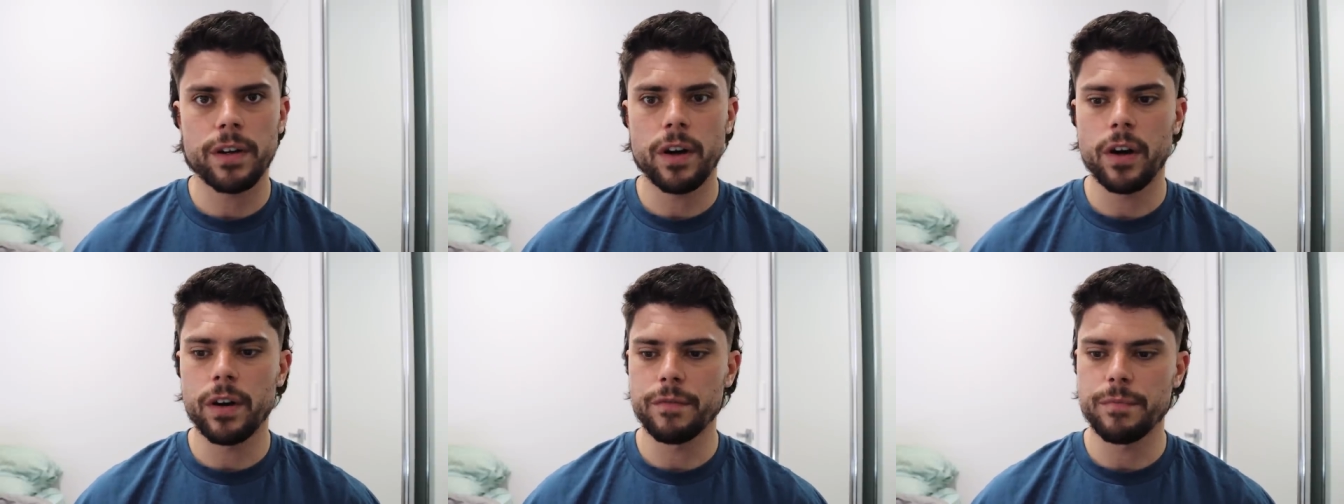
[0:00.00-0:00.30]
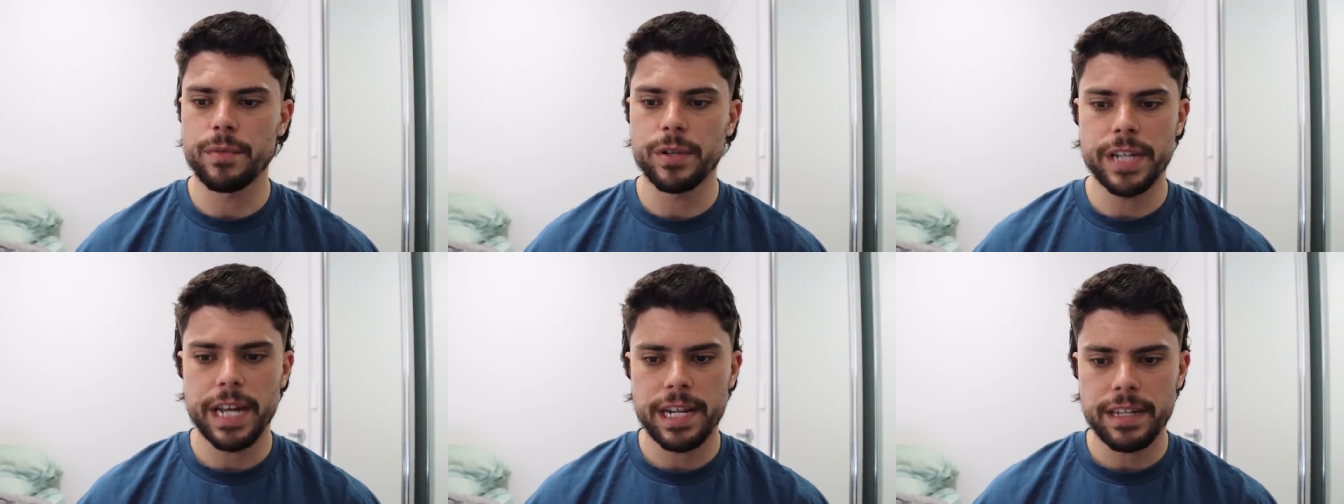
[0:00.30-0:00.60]
kind of
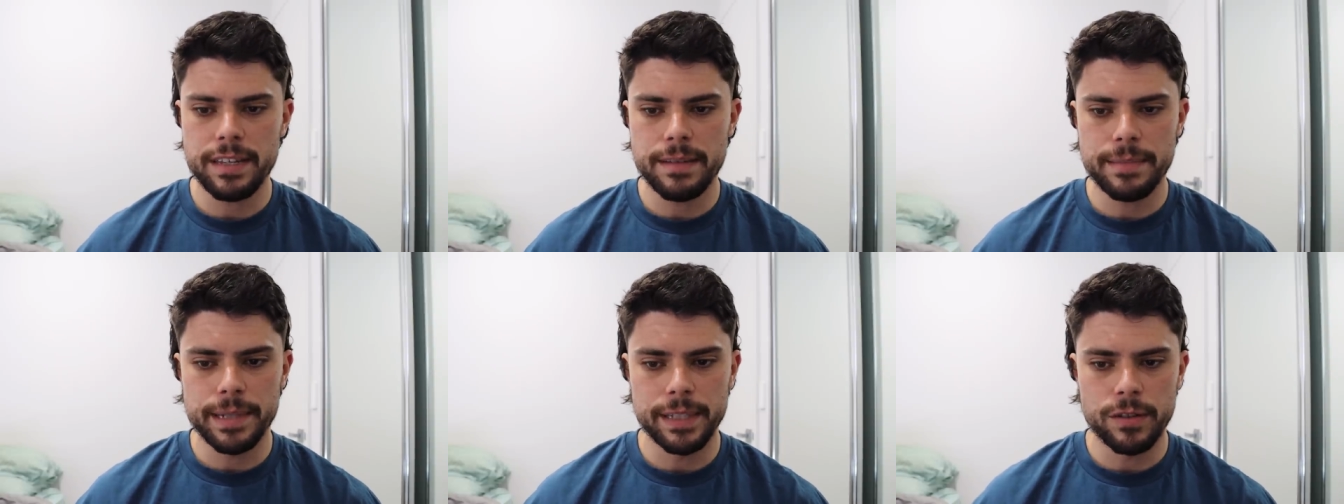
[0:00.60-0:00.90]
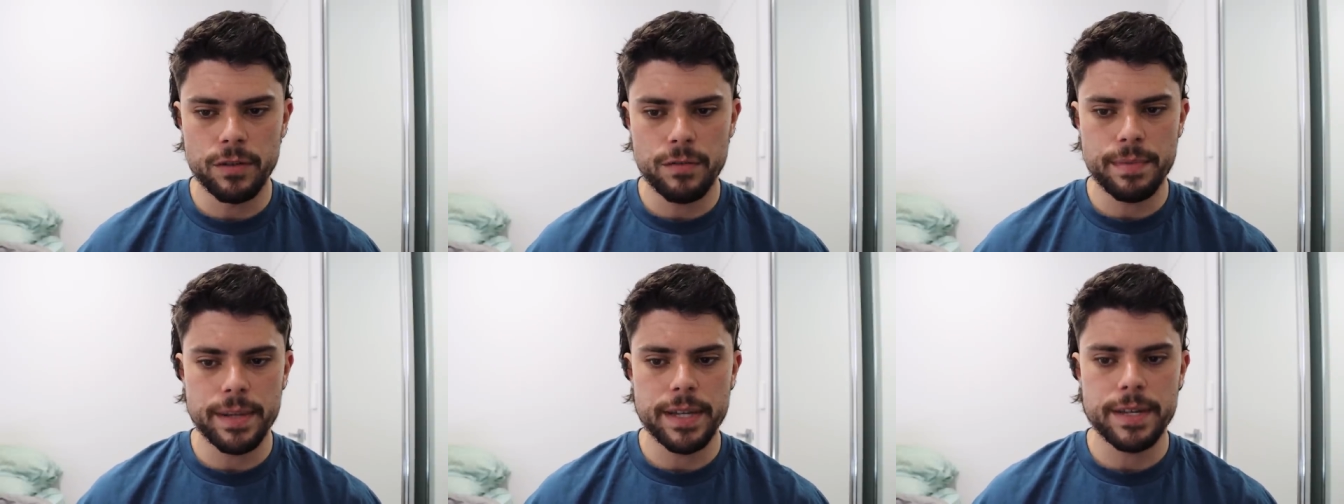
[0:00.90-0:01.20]
protecting him a
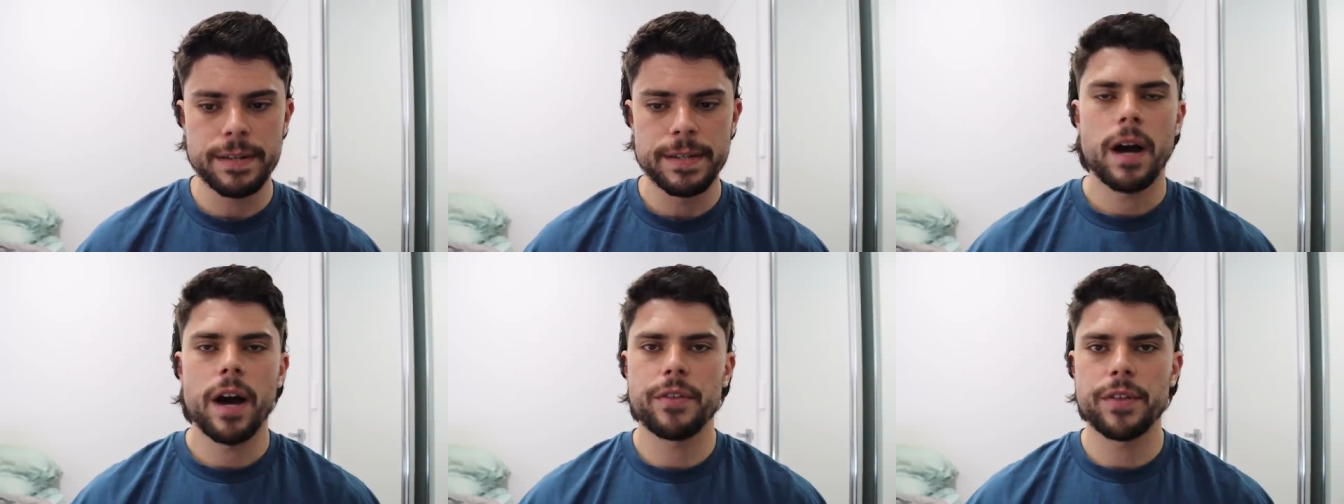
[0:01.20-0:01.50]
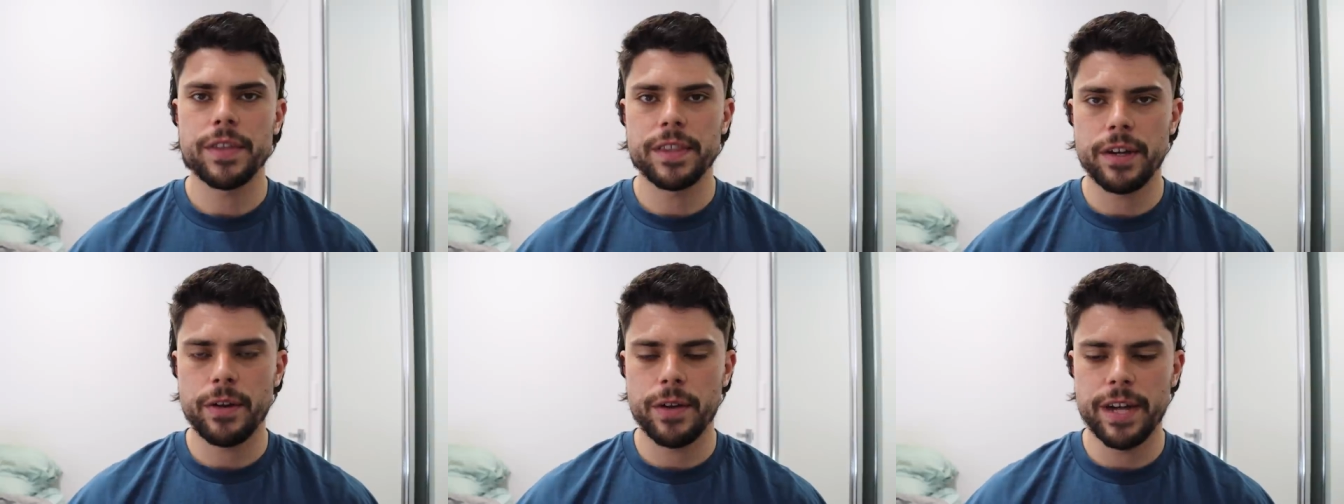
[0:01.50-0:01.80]
little bit. I
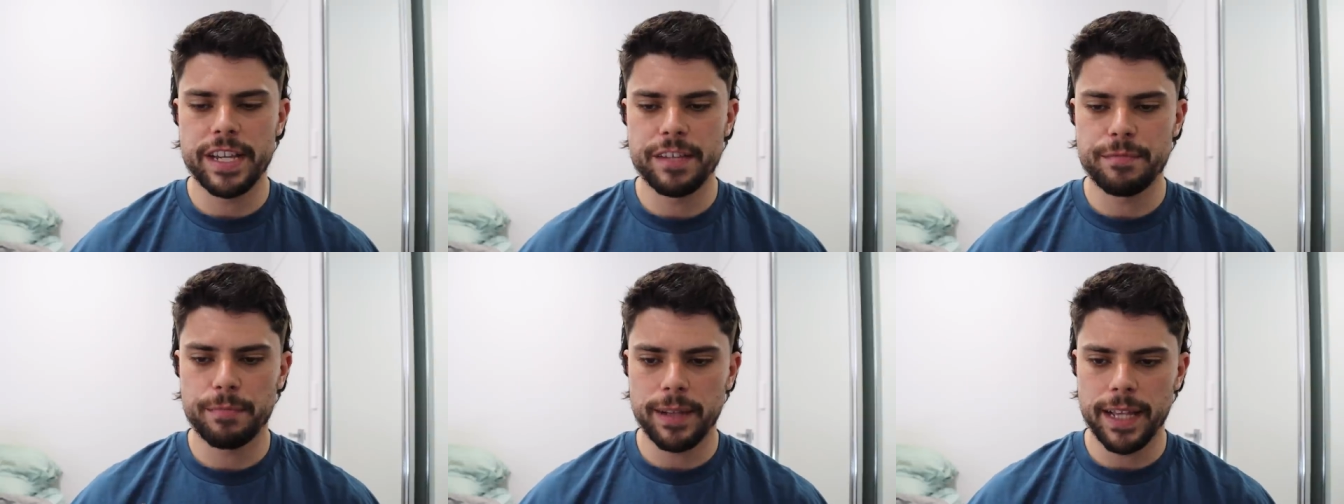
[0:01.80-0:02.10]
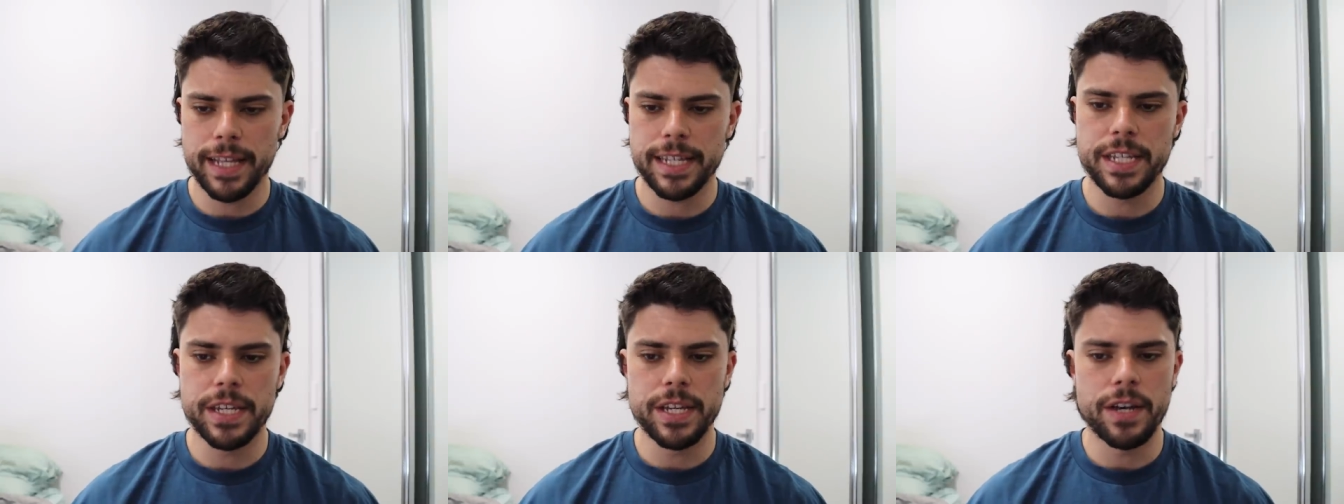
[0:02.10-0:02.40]
think there is
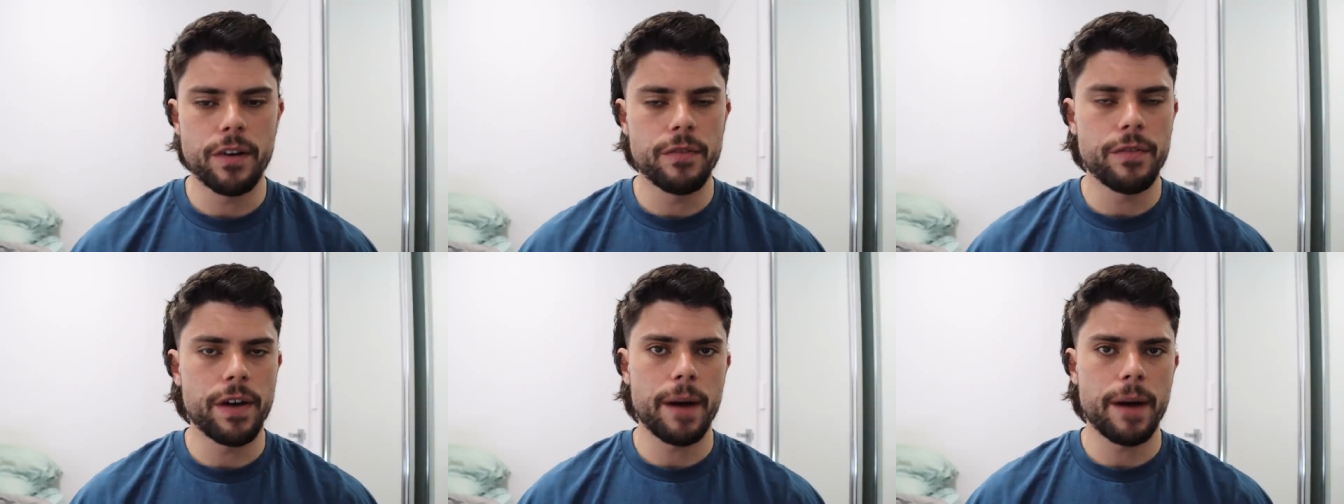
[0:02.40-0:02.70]
plenty of